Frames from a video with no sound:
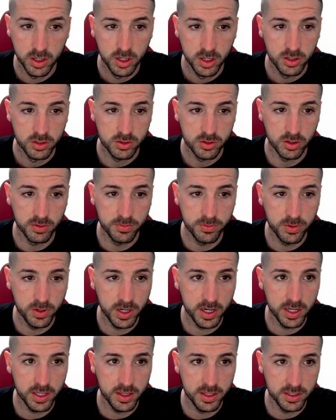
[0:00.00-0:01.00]
So if we
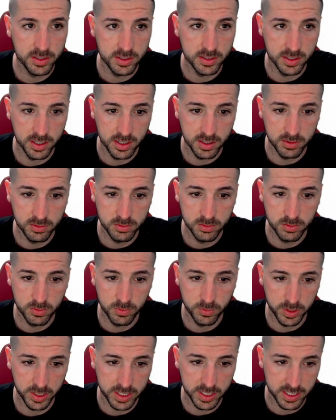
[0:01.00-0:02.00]
run this now,
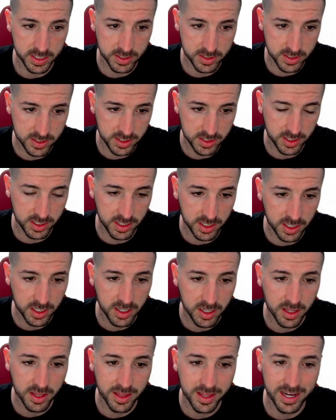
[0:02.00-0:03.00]
we can see
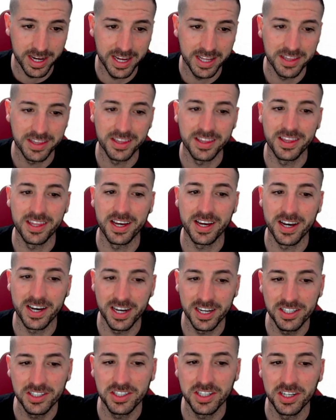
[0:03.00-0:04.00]
that the
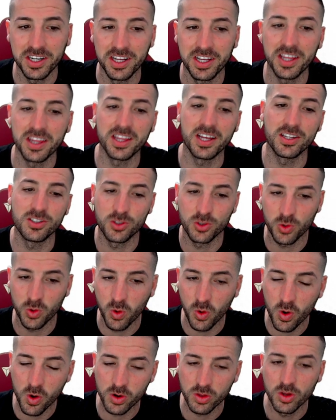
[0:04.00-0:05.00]
country that
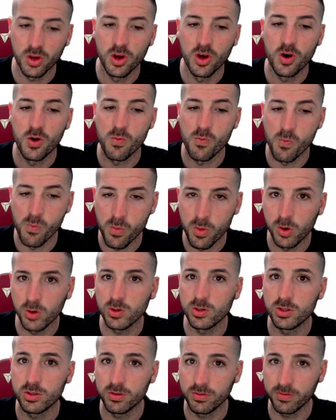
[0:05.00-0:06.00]
scored most
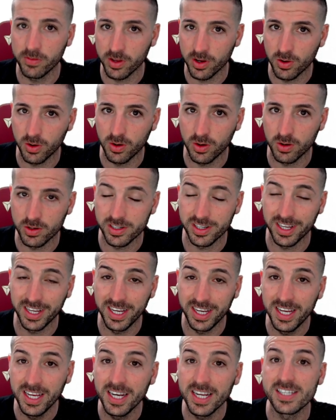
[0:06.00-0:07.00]
of the goals
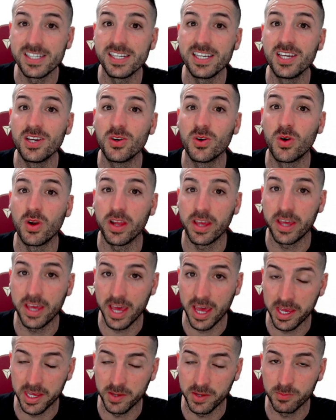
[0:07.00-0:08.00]
in a single
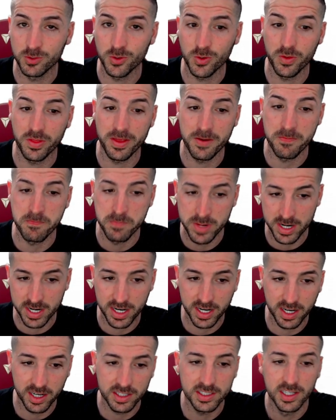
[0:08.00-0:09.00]
game, so the
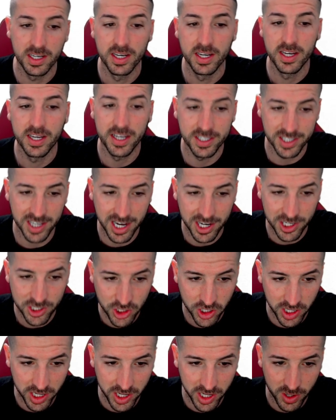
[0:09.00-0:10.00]
max, is
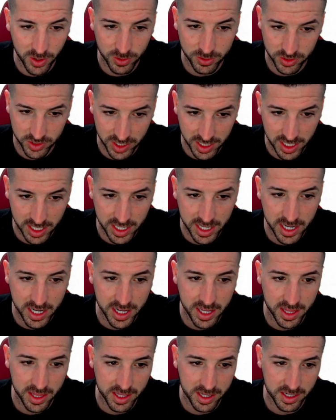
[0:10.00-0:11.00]
actually Australia,
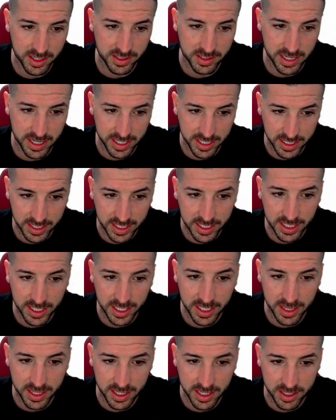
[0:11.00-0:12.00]
then Tahiti,
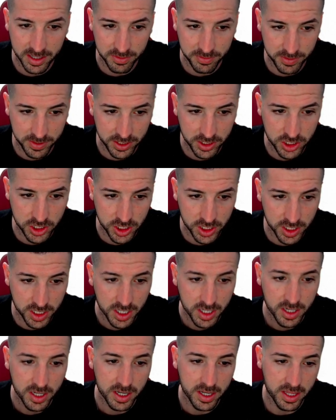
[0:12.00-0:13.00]
then Fiji,
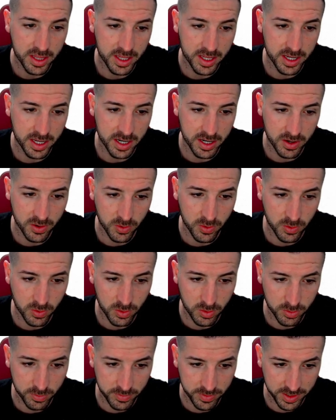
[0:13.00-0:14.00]
then all
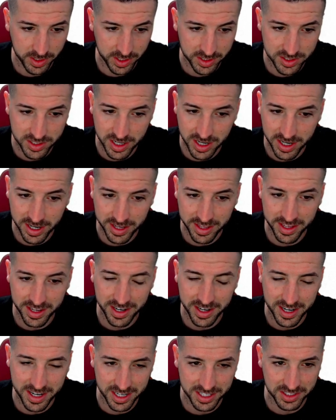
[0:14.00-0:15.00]
of these other
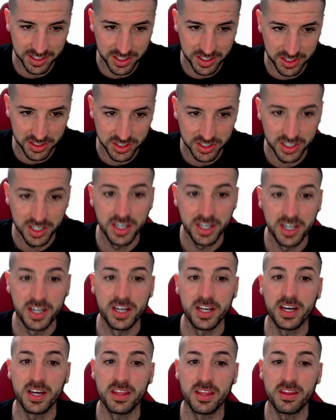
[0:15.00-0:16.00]
countries.
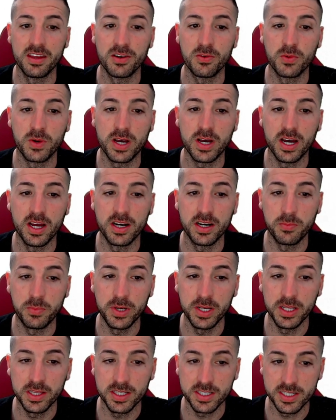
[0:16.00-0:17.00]
And then we can repeat
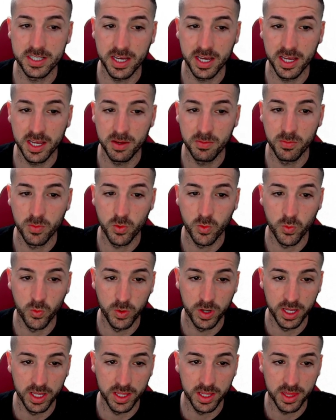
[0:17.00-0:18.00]
the same
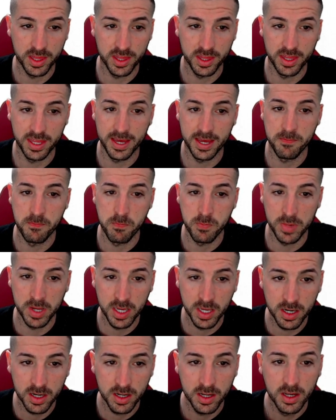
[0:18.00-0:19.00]
with the
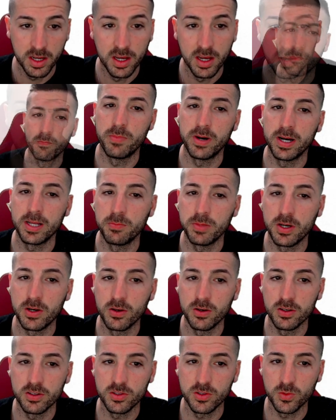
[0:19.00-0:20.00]
min, but
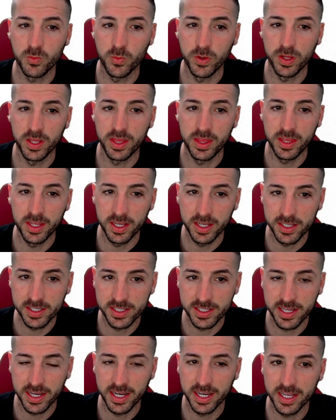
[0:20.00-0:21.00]
because with this
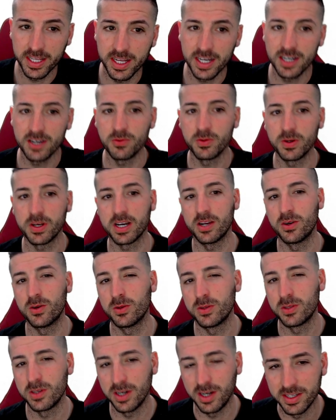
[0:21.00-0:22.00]
data, we cannot
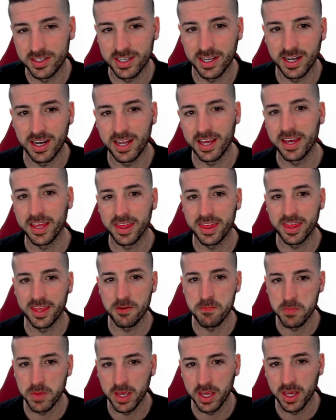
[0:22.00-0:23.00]
really select the
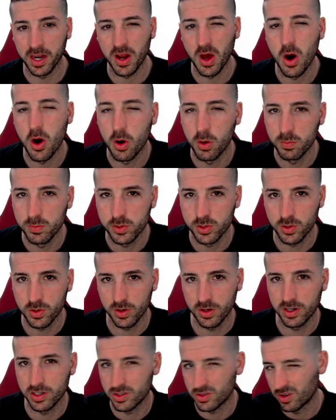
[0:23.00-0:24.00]
mean home score,
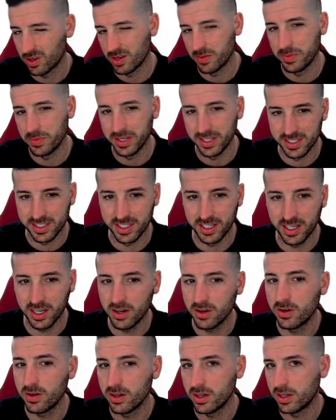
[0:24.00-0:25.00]
it's going to be
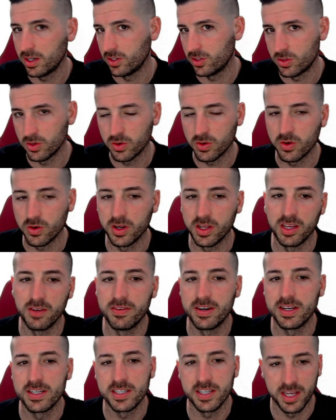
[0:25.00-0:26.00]
0, it's not going to give
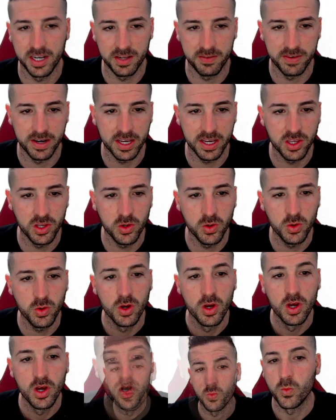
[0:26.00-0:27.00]
us any value.
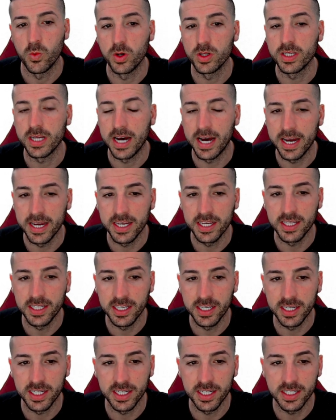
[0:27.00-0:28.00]
What I
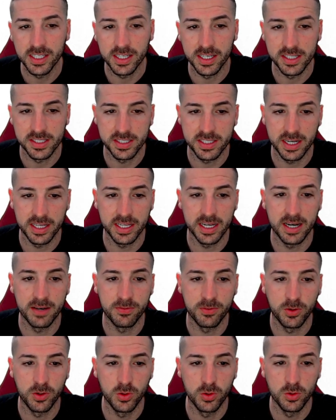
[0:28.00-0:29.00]
did is that I have
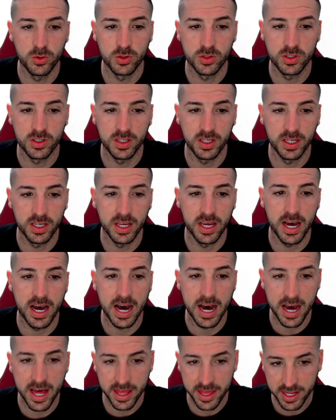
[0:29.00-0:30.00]
used the
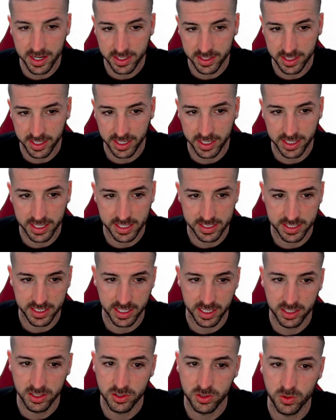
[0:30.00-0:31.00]
other data
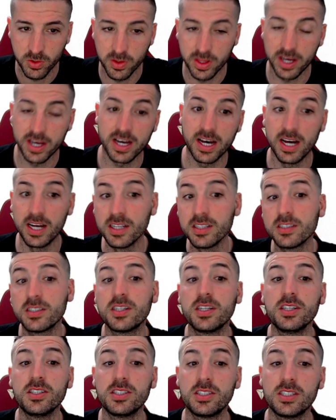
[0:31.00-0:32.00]
set, so the
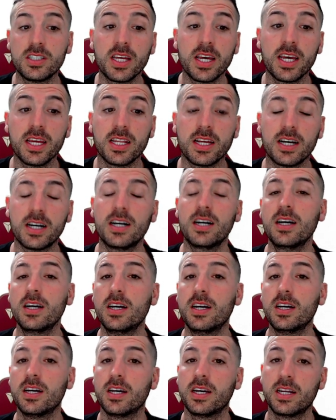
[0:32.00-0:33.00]
countries data,
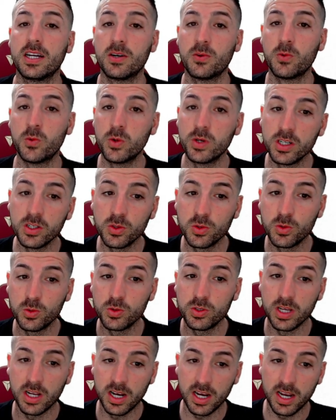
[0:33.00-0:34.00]
and I wanted to
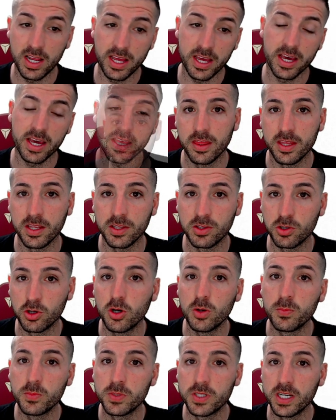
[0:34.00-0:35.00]
select the
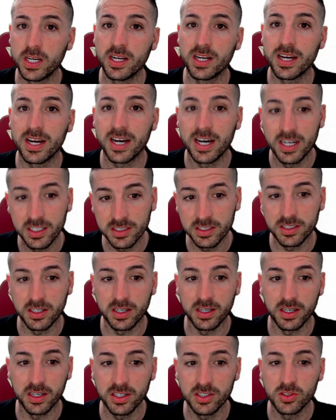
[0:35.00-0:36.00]
top 10
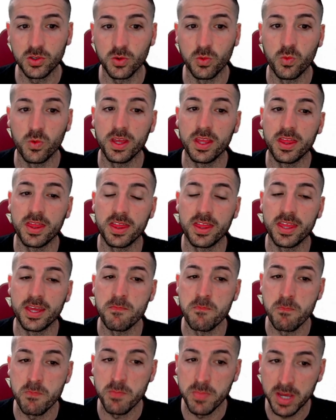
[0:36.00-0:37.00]
countries with the
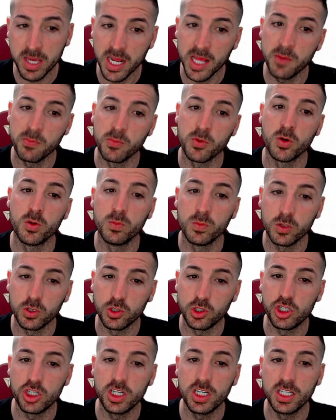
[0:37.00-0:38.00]
minimum
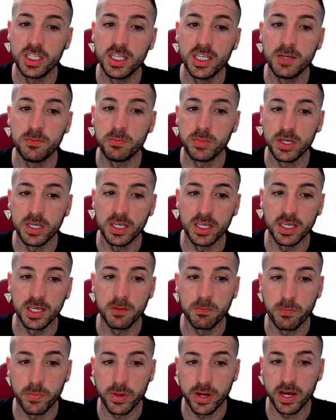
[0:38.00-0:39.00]
GDP
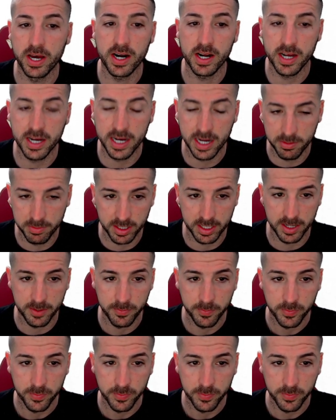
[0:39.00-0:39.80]
per capita.